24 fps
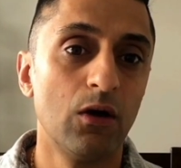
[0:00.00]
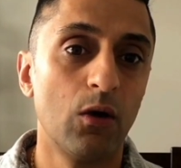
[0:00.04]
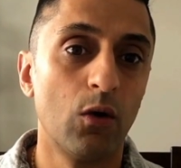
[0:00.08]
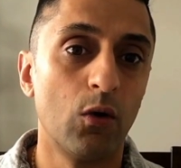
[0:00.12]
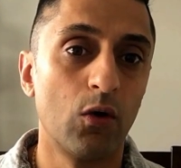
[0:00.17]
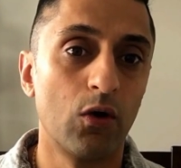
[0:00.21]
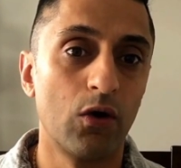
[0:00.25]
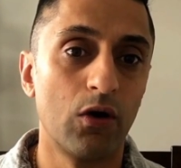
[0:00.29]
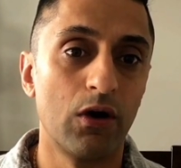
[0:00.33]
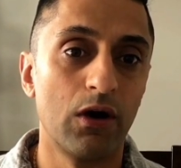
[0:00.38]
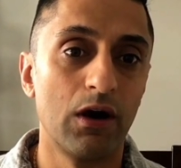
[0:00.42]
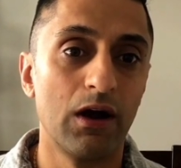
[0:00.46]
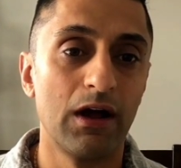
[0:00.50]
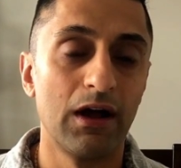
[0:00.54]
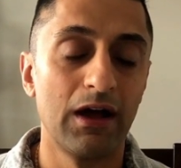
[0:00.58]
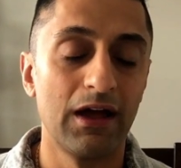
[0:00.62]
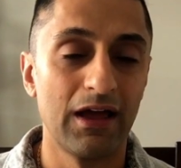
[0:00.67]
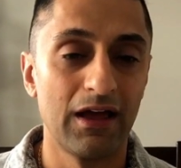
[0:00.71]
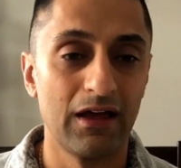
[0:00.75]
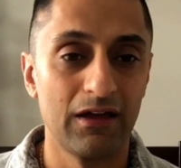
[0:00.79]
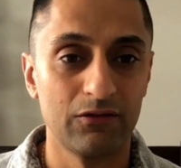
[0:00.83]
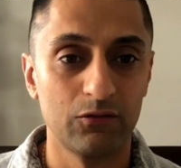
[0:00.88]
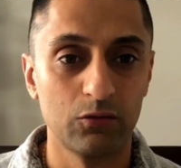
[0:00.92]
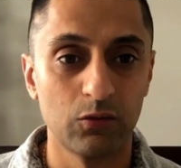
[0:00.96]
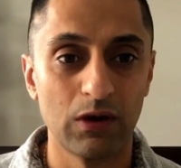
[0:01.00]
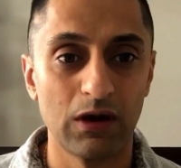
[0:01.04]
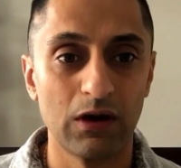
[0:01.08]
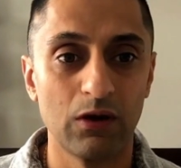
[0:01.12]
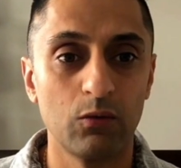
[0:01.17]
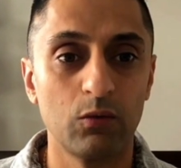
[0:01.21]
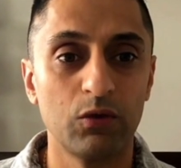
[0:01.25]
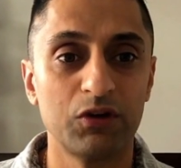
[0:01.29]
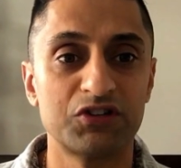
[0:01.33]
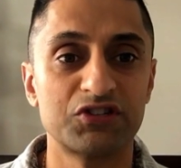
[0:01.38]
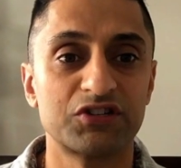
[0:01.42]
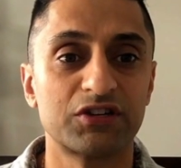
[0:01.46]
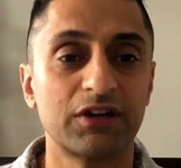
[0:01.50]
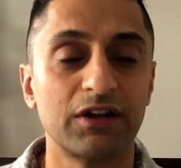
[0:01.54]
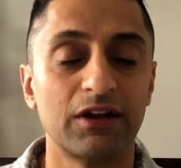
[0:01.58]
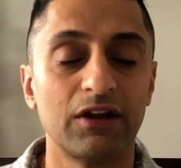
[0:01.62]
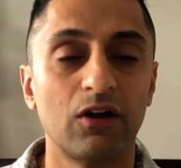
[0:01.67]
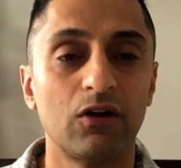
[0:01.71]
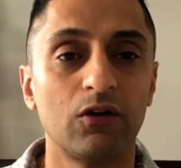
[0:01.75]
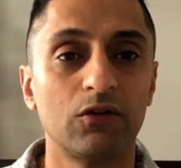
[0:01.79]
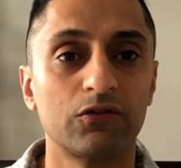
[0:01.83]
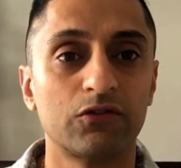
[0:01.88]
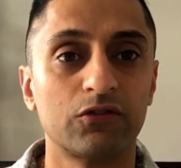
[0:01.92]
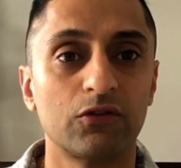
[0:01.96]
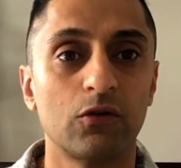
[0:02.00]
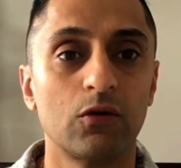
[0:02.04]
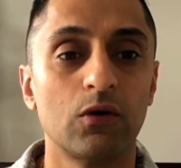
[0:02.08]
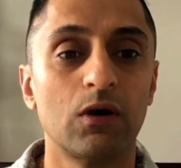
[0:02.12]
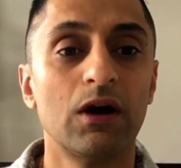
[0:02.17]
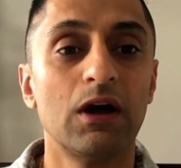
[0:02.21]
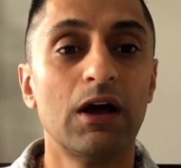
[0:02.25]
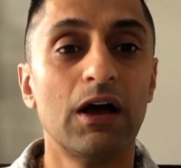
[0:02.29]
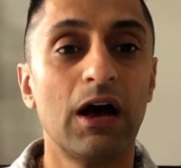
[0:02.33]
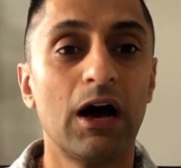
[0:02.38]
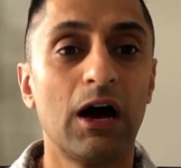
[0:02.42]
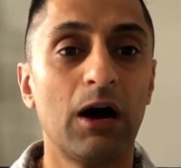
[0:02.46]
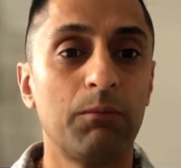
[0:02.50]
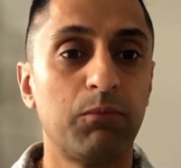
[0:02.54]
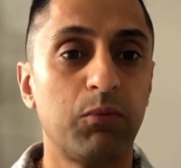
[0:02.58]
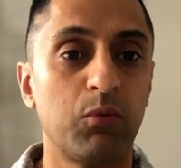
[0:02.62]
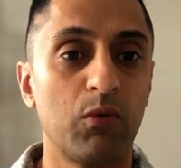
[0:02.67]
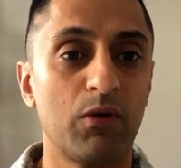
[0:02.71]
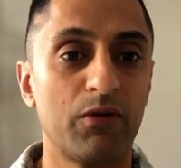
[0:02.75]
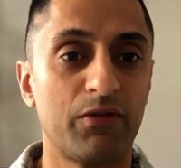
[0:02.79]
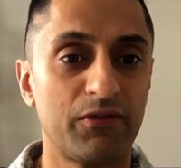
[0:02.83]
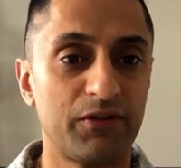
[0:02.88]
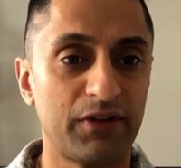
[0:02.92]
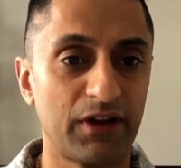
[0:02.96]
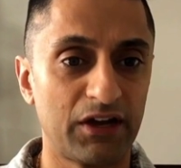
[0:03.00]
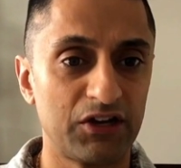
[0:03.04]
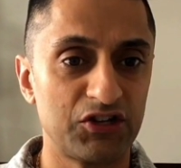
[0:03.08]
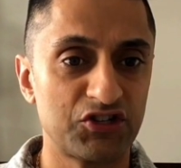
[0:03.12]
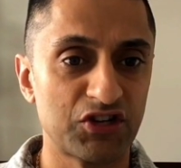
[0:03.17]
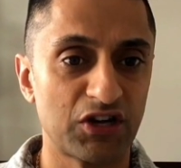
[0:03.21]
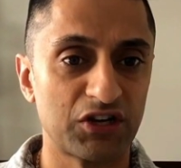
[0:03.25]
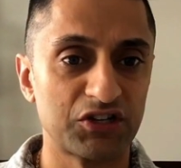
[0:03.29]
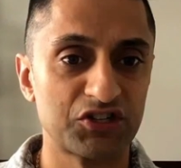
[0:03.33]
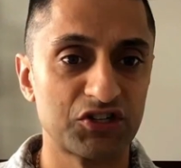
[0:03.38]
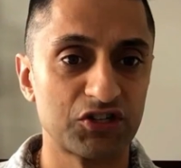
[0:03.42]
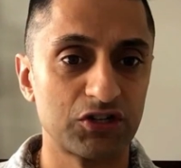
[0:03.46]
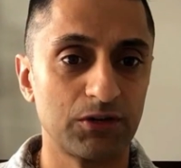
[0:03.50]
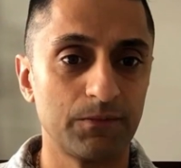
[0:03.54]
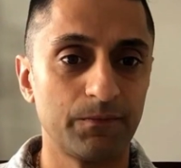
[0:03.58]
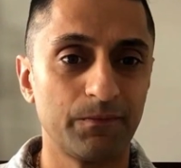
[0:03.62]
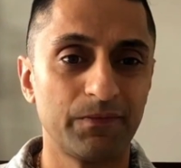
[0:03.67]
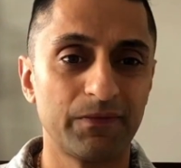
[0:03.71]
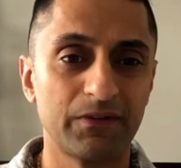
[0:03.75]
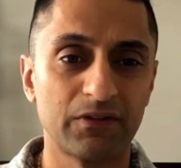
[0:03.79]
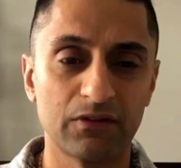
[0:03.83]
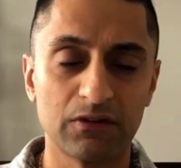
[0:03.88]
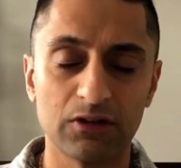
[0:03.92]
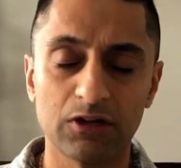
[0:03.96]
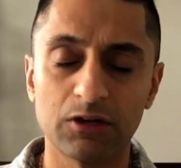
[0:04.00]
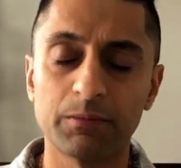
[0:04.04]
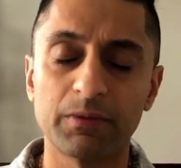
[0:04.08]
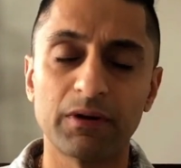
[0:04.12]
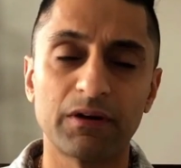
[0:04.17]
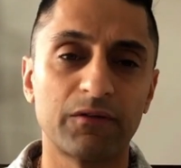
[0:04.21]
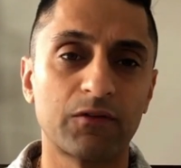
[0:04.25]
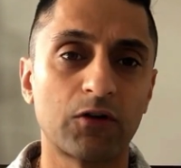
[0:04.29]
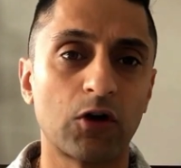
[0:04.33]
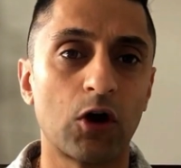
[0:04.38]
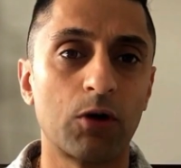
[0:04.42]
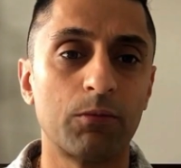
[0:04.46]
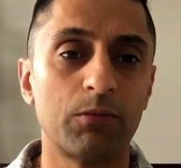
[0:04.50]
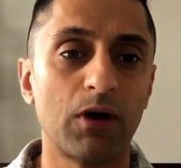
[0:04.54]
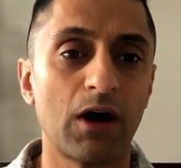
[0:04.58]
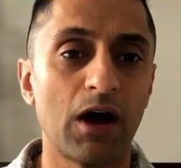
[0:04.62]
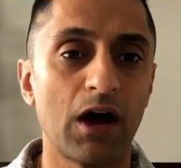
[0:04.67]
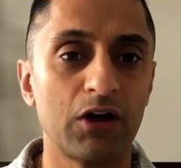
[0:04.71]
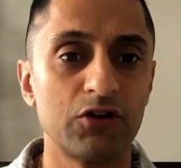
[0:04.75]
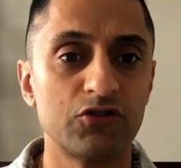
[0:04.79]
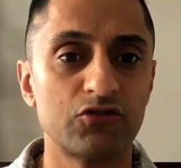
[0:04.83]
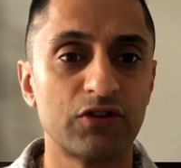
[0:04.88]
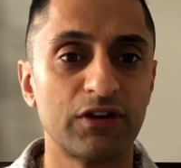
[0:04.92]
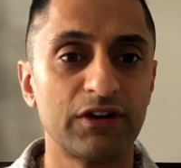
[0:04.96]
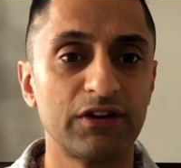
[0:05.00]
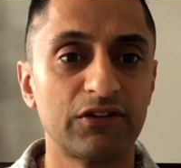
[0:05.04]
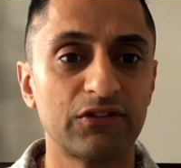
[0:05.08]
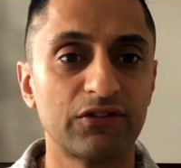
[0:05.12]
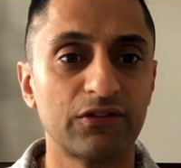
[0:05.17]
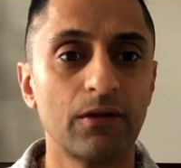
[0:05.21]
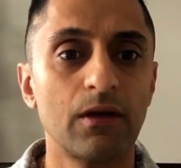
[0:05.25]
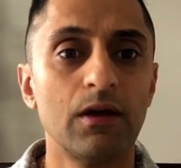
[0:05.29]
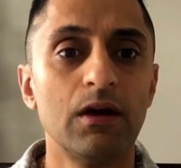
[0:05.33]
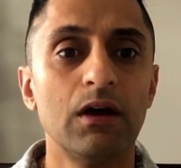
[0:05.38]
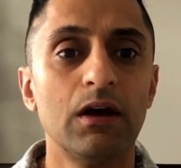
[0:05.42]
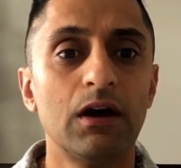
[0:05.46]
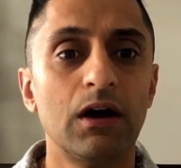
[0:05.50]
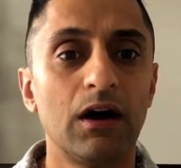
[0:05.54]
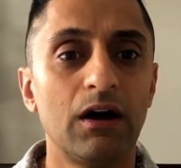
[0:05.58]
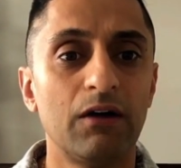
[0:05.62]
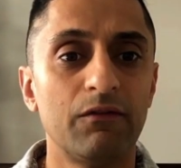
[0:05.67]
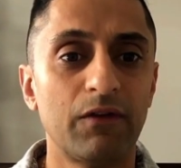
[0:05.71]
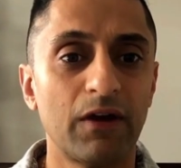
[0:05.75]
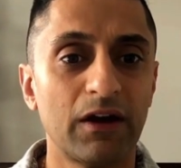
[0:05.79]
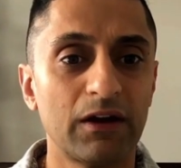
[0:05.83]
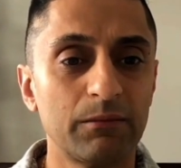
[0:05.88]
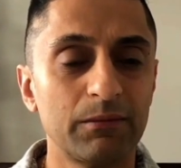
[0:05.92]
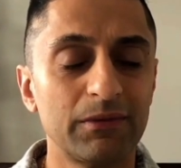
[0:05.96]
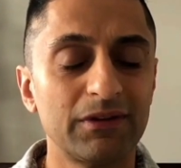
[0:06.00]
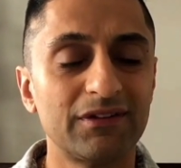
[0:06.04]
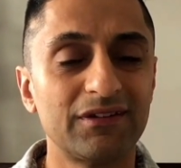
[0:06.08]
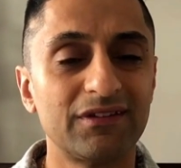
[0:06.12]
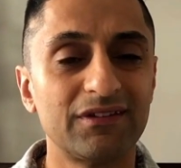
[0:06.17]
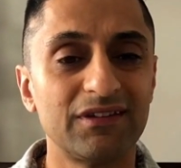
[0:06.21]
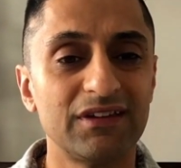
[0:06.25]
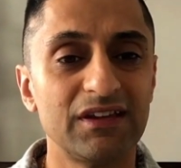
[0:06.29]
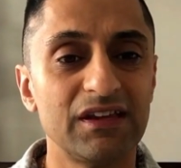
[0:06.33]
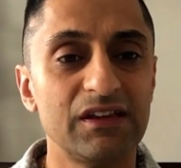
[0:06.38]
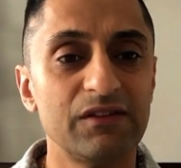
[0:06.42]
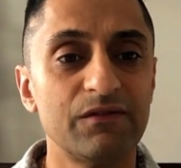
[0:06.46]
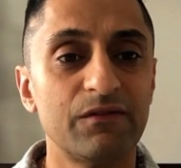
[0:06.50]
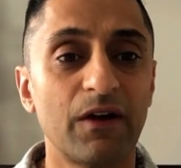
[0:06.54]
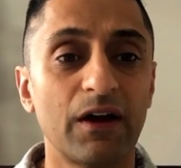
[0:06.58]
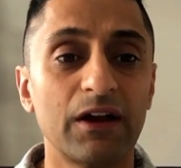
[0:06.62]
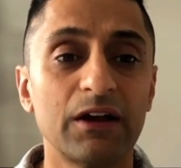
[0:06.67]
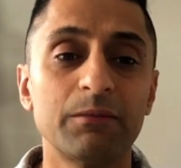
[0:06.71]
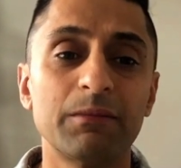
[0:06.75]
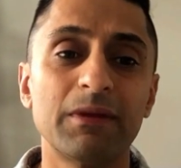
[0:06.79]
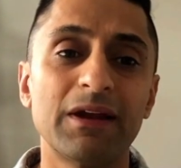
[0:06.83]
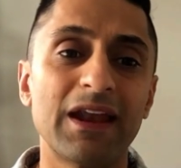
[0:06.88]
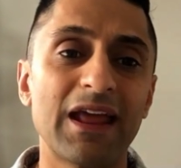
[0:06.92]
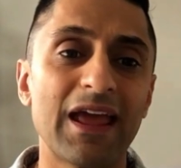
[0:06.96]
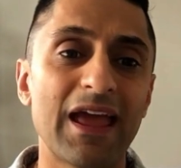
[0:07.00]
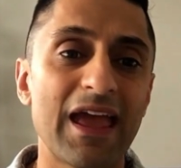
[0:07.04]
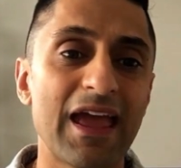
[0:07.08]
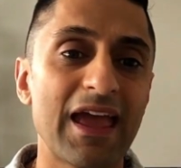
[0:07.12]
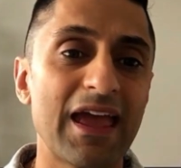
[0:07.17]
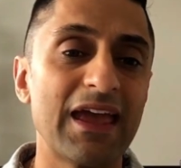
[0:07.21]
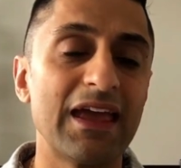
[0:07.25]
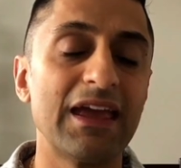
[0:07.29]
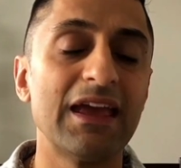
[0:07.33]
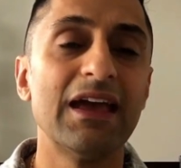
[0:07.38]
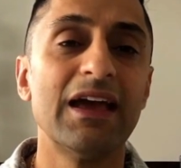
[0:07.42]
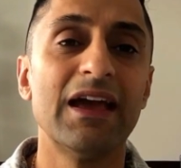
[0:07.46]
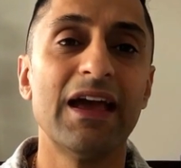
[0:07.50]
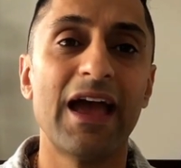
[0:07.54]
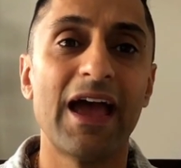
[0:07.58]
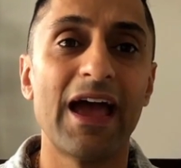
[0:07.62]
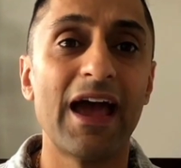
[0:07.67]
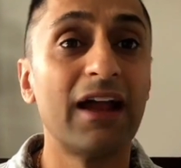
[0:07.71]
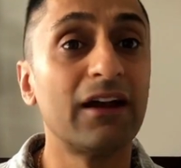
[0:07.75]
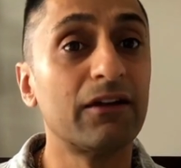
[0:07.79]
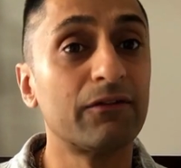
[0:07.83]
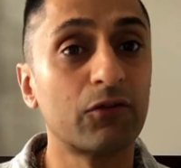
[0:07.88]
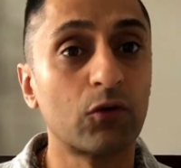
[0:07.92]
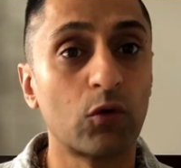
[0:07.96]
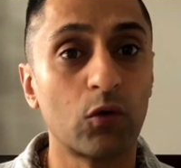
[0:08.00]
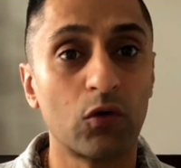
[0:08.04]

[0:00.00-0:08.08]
or as well, which can also help with digestion. There's a little bit of carbohydrates, vitamin C, vitamin A, and of